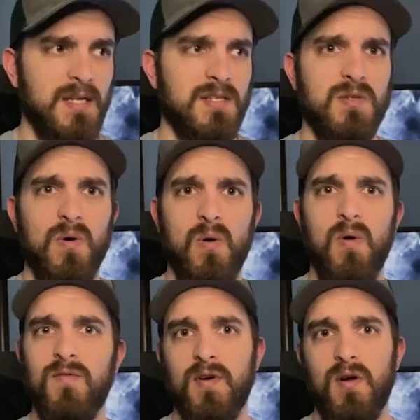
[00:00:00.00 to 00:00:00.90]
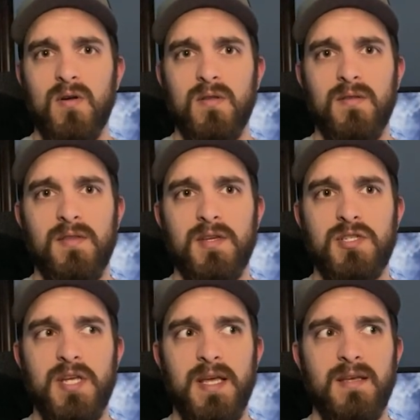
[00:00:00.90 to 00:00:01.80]
So overall, the
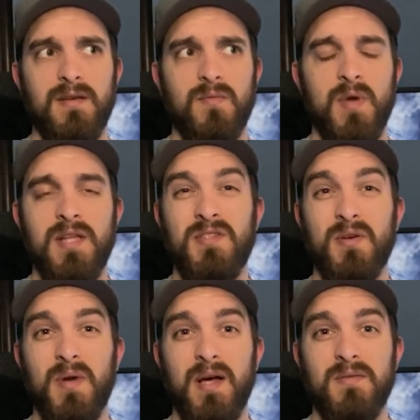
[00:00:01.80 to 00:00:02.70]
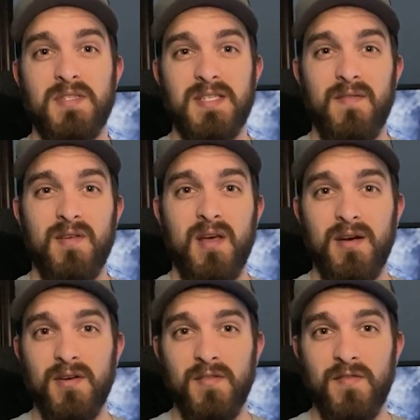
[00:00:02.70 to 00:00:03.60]
shake here runs you around
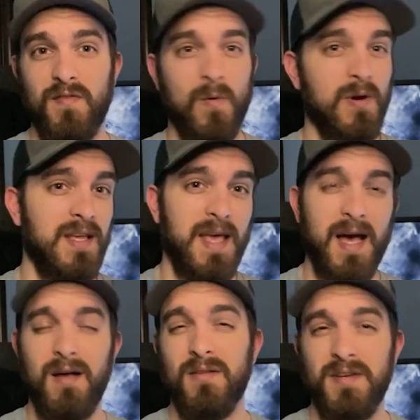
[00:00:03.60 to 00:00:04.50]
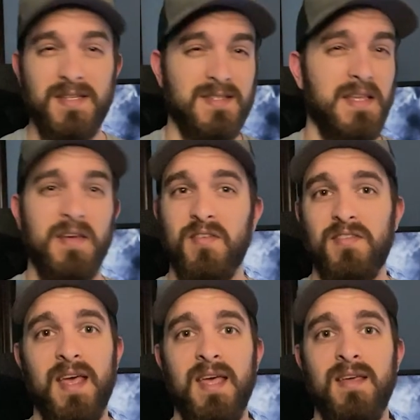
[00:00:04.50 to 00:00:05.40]
740 calories, give or
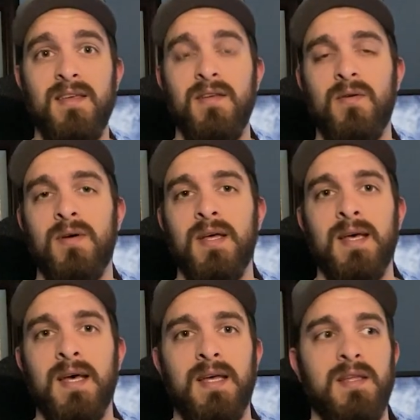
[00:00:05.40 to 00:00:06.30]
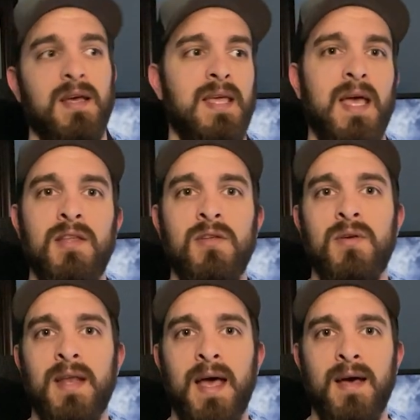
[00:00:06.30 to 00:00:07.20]
take, you know. Again, you
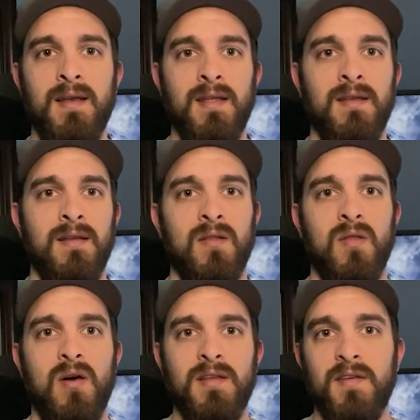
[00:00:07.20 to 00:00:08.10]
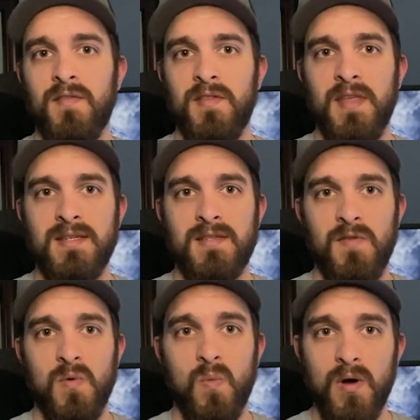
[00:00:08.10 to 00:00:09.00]
can add in a lot of different things if
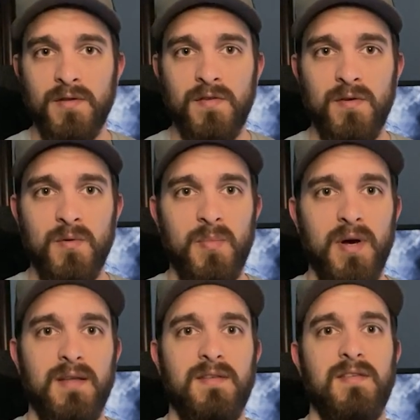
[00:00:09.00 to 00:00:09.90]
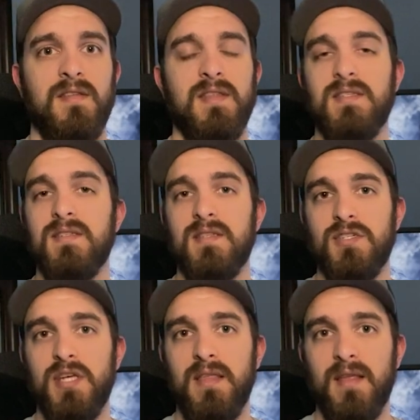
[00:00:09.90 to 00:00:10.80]
you want to, but this is the
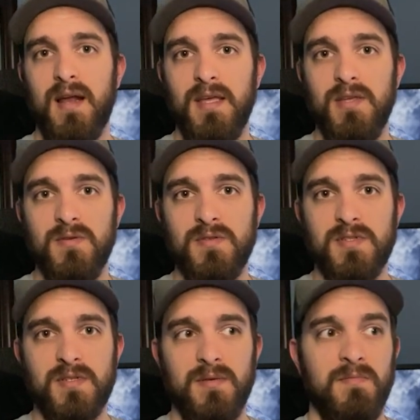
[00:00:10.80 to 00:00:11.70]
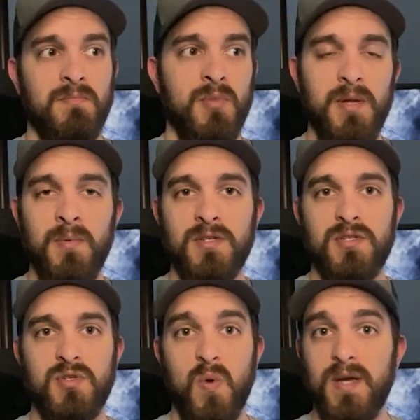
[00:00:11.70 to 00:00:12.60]
shake that I use pretty
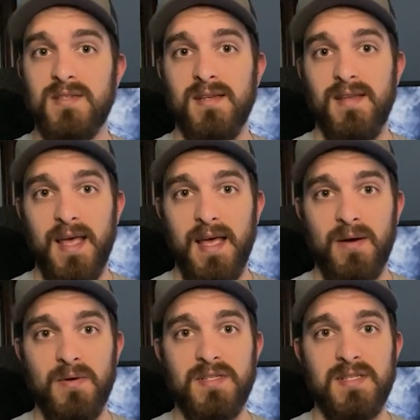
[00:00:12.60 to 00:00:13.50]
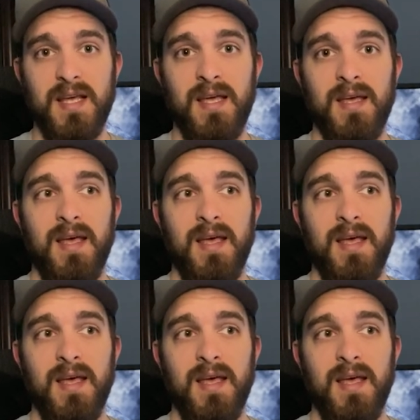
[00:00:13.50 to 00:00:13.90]
much twice a day, I would say.